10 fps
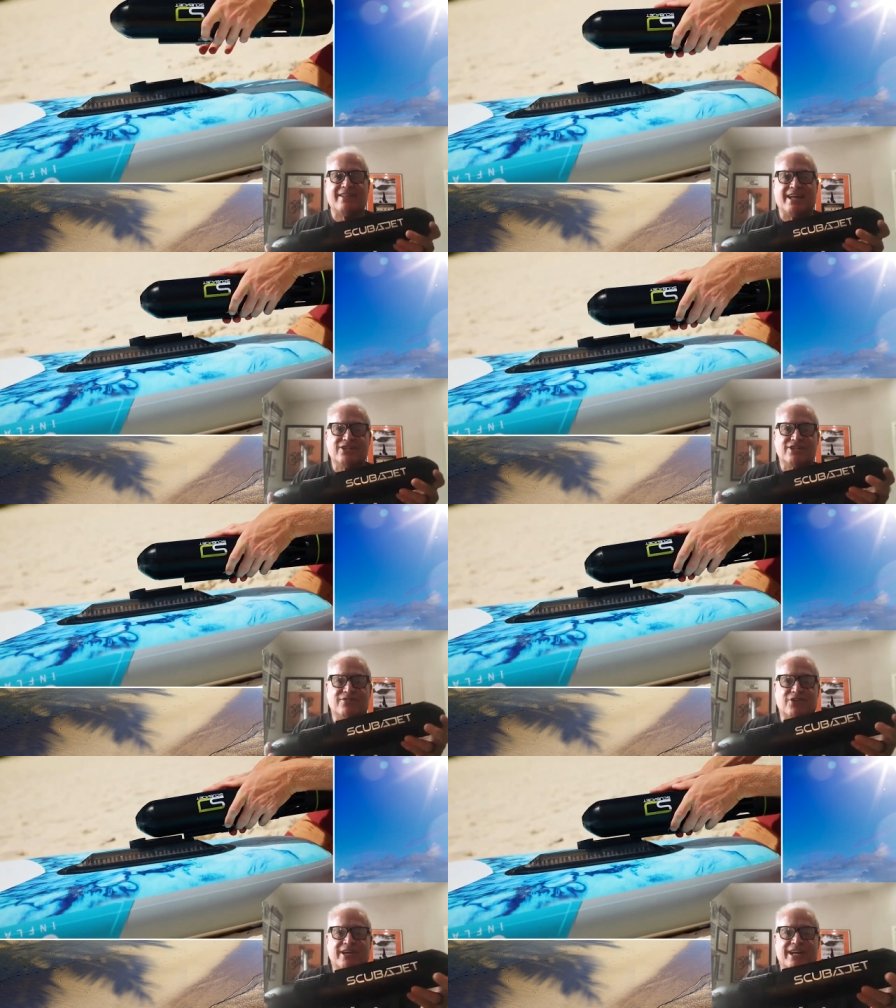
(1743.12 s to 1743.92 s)
they just
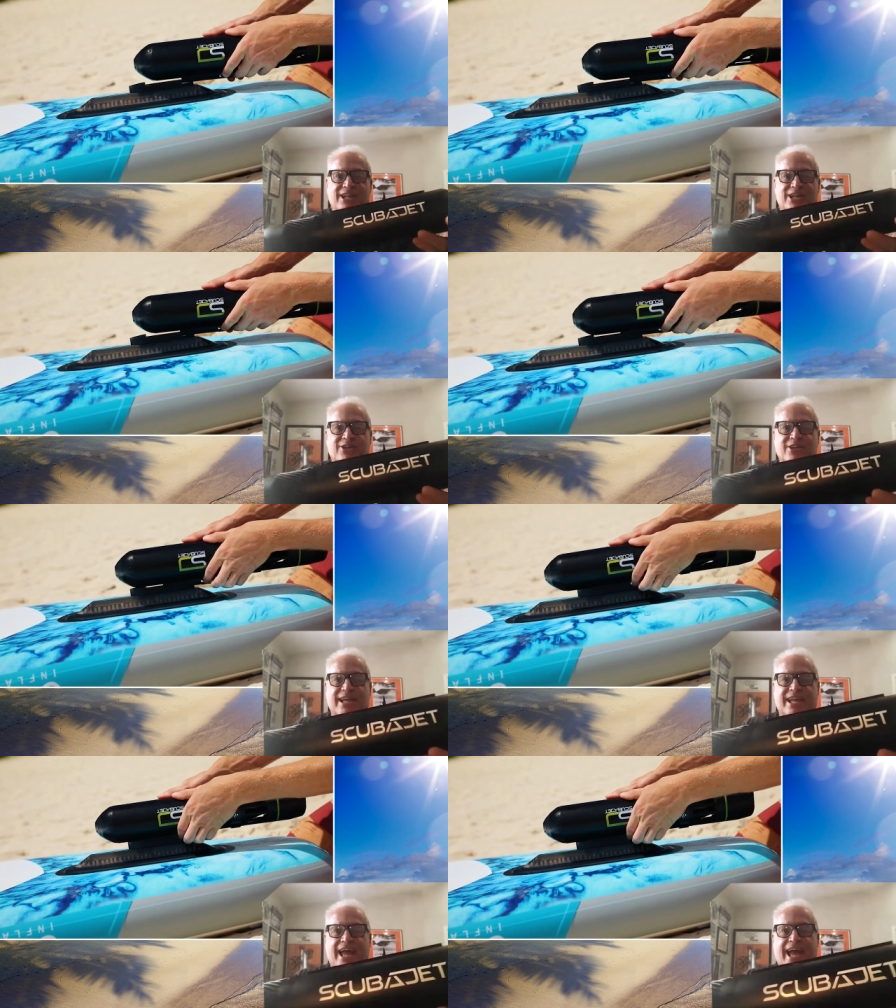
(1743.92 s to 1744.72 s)
very
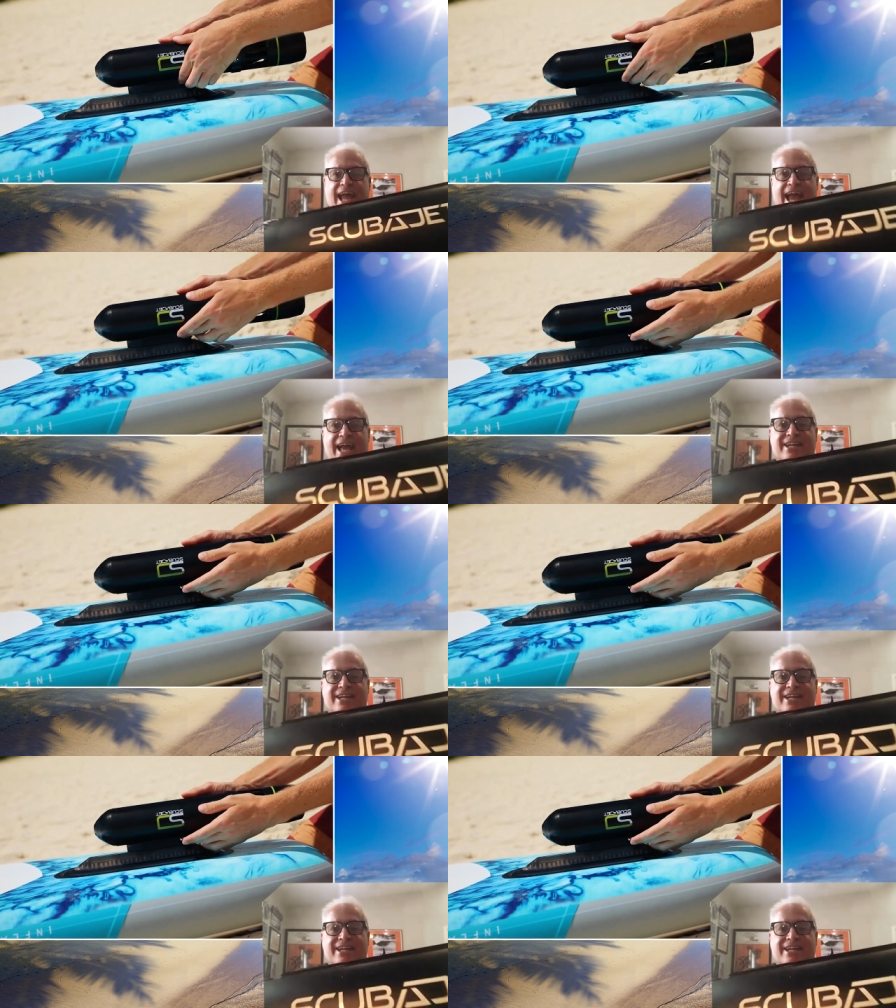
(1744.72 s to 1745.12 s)
clearly hand